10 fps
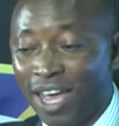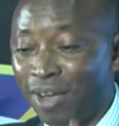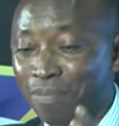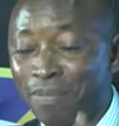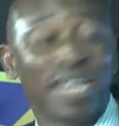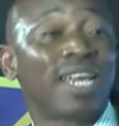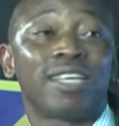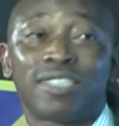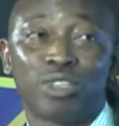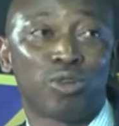medical
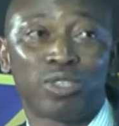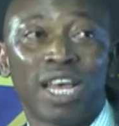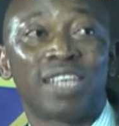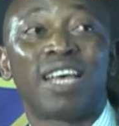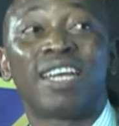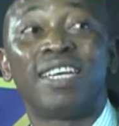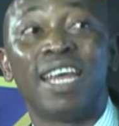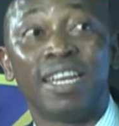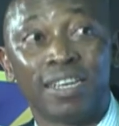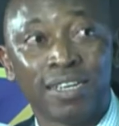status as at
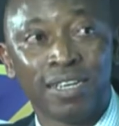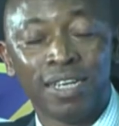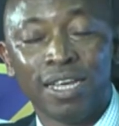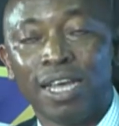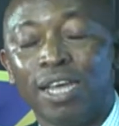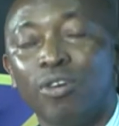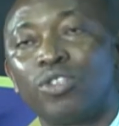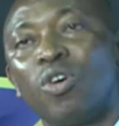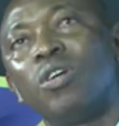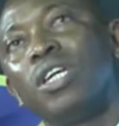then. It was
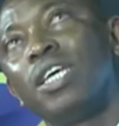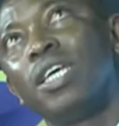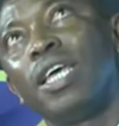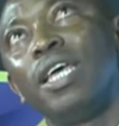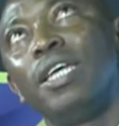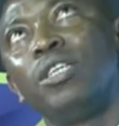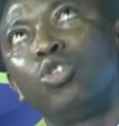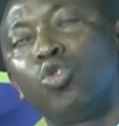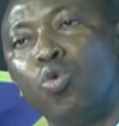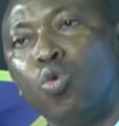only in
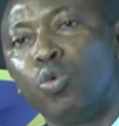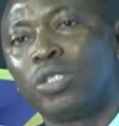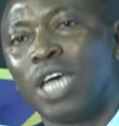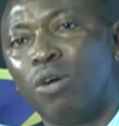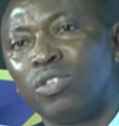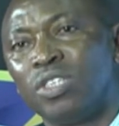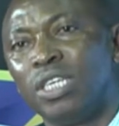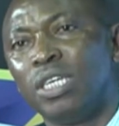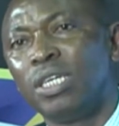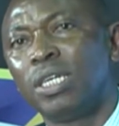
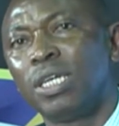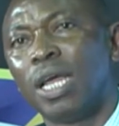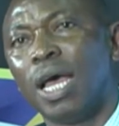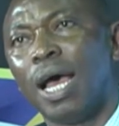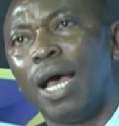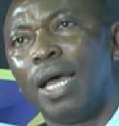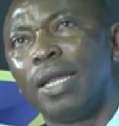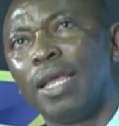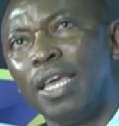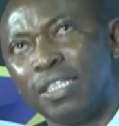
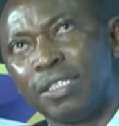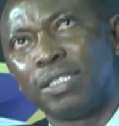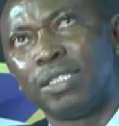2008